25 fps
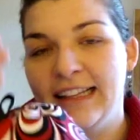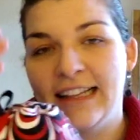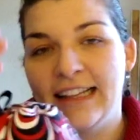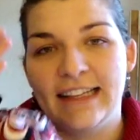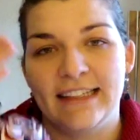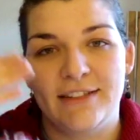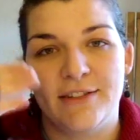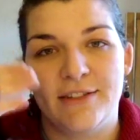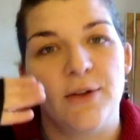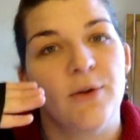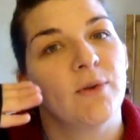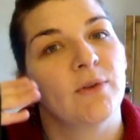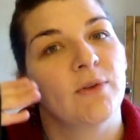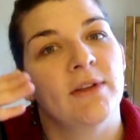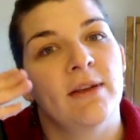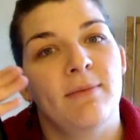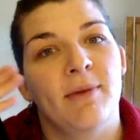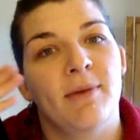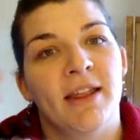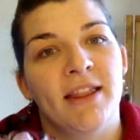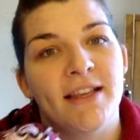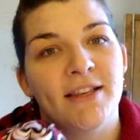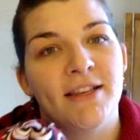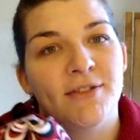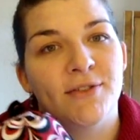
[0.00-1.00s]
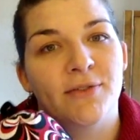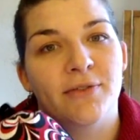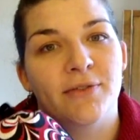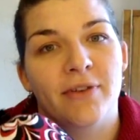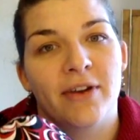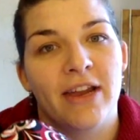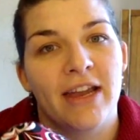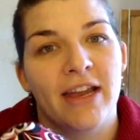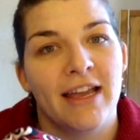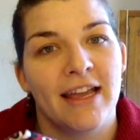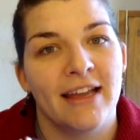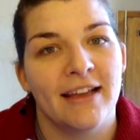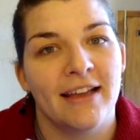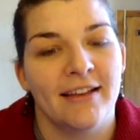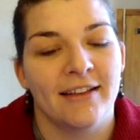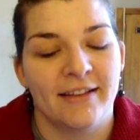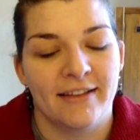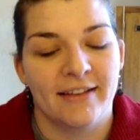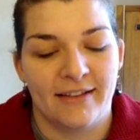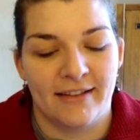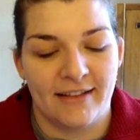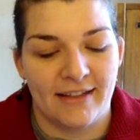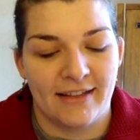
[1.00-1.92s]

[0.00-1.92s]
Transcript: likes to hold it by the string.